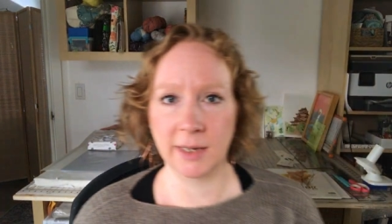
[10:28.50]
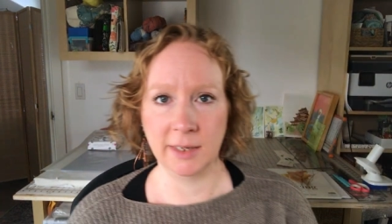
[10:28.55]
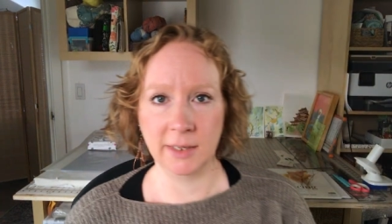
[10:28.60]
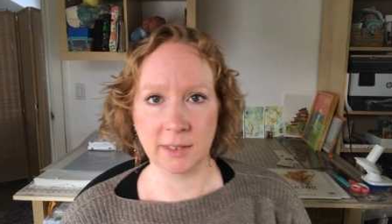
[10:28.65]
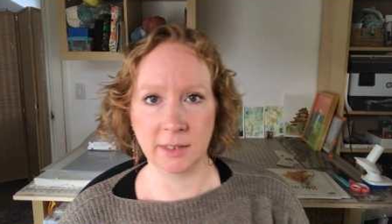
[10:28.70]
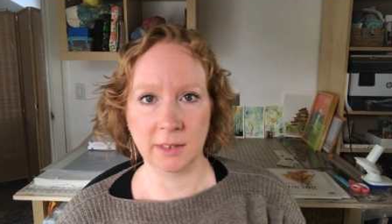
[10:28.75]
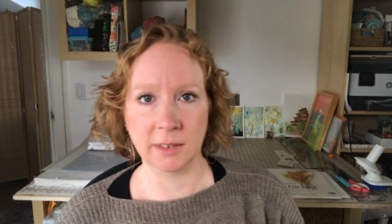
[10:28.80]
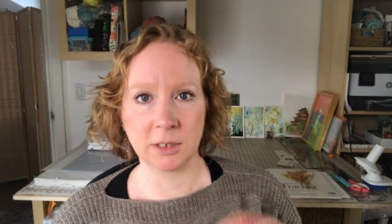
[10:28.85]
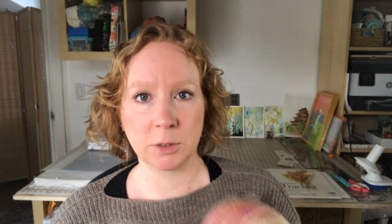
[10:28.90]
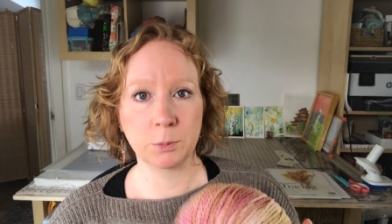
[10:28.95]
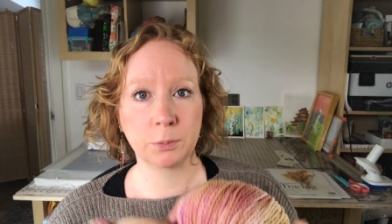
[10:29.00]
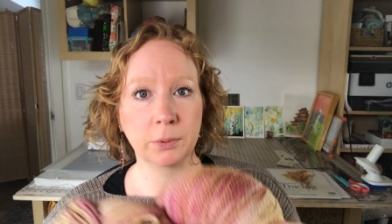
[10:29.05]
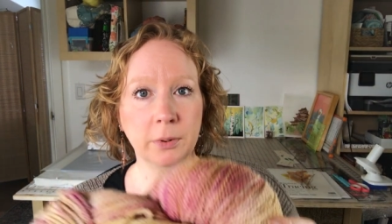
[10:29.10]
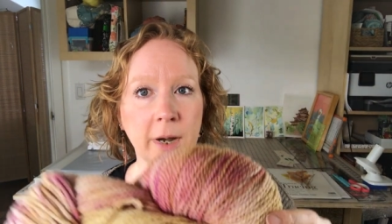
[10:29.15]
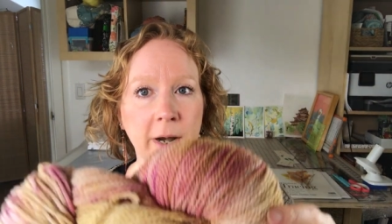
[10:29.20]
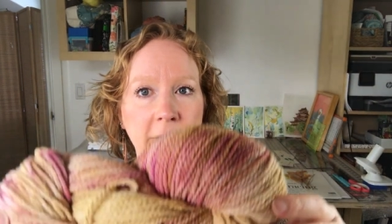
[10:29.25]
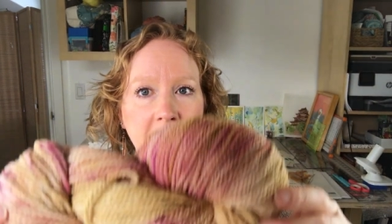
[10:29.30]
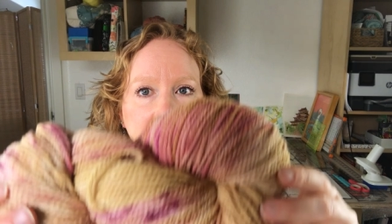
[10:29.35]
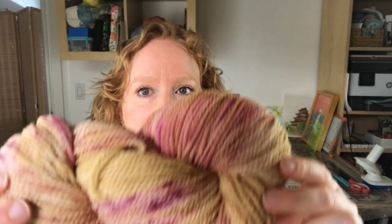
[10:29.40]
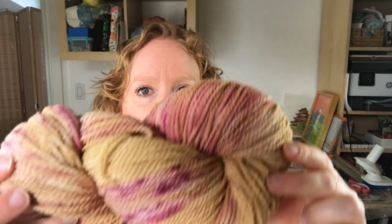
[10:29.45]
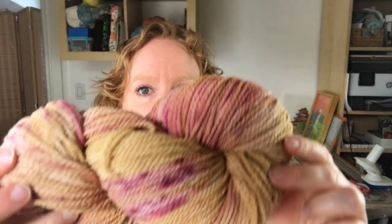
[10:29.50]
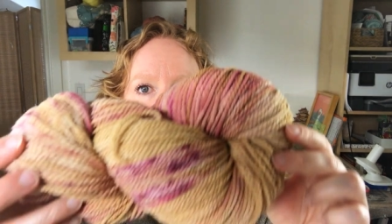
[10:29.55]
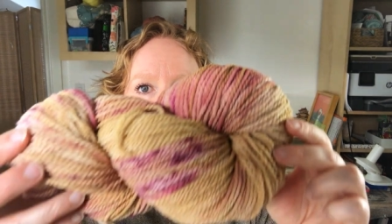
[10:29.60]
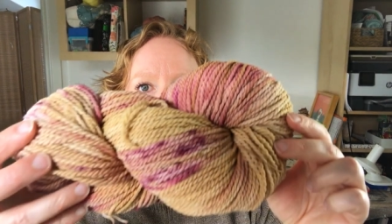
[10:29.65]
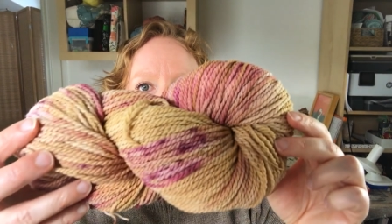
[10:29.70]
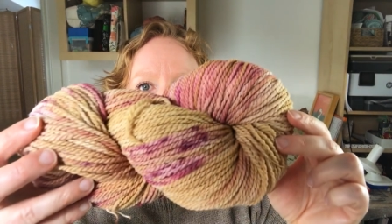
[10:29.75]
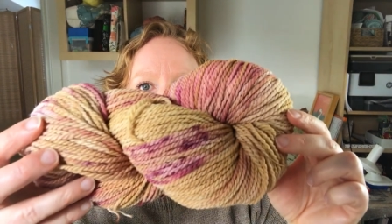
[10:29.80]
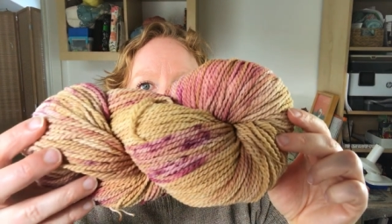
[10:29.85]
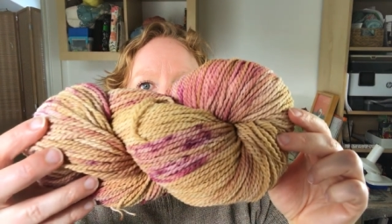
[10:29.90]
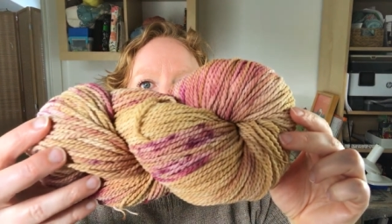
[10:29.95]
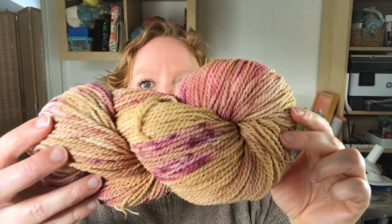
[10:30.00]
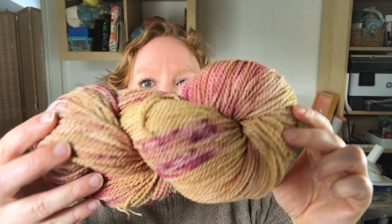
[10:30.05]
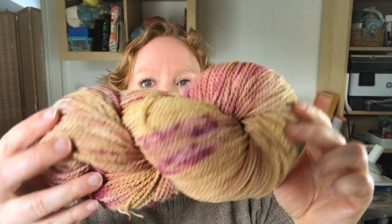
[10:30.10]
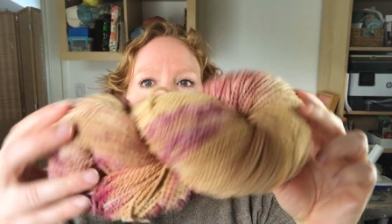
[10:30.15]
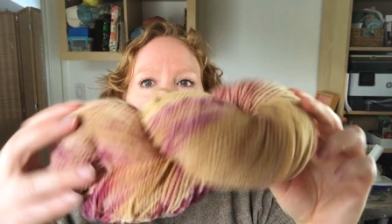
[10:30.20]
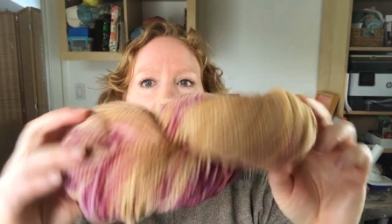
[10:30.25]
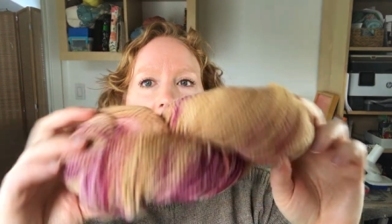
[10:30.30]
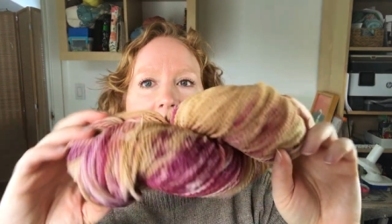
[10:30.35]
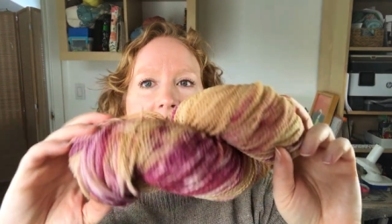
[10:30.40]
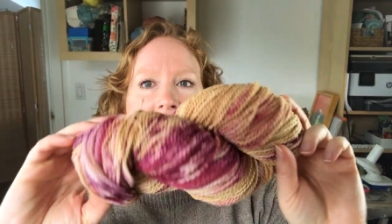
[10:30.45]
is Prairie,
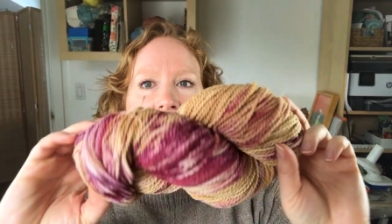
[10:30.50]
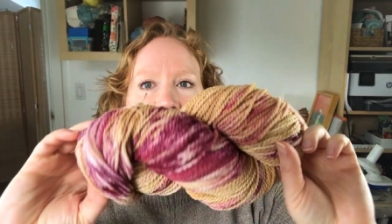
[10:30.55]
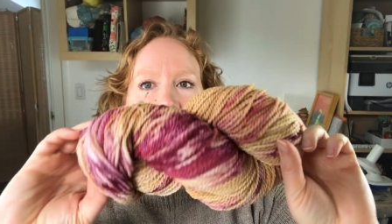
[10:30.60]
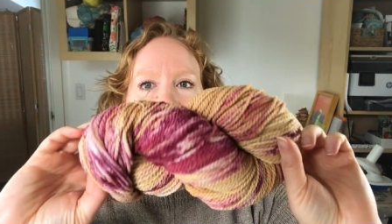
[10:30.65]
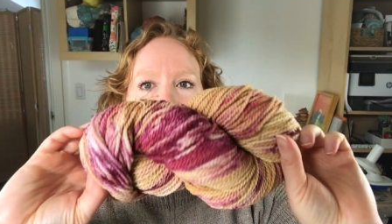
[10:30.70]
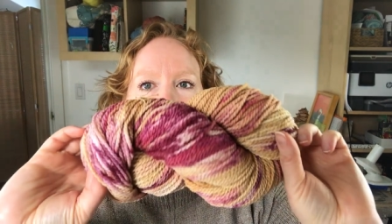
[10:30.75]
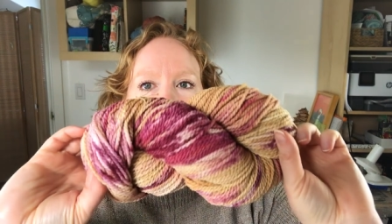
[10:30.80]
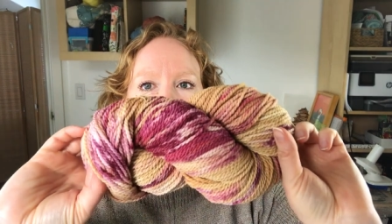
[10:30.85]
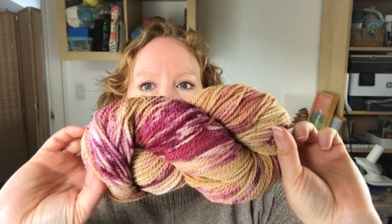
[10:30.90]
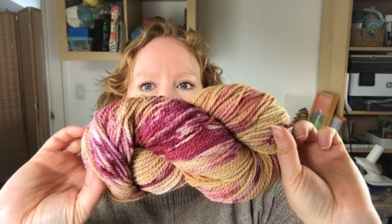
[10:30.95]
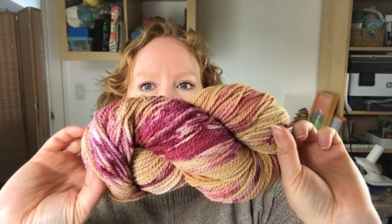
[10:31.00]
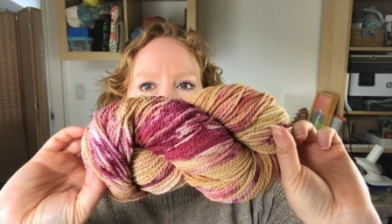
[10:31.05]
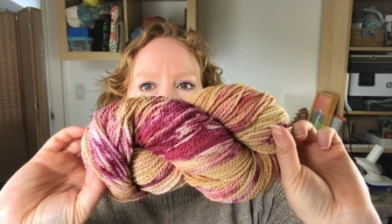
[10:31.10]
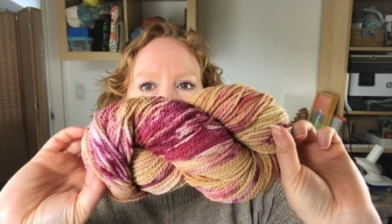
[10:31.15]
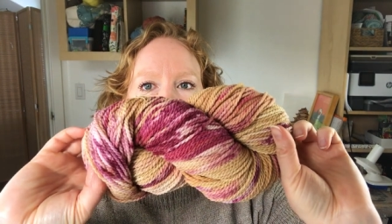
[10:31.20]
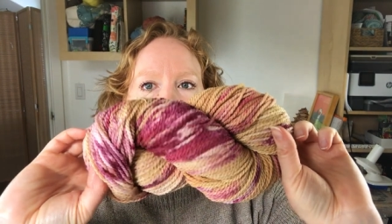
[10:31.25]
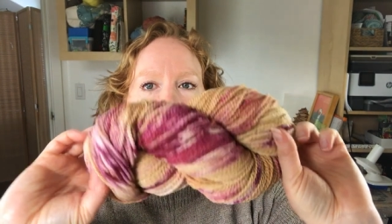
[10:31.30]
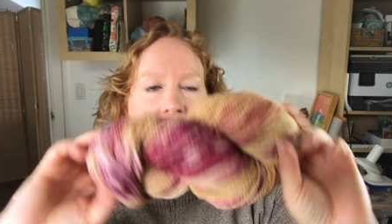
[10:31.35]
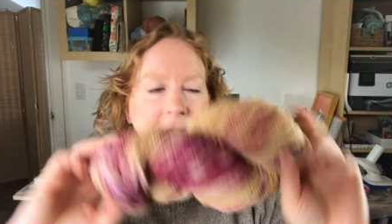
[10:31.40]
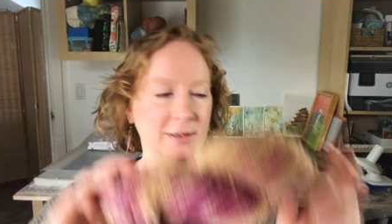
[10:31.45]
Prairie Star.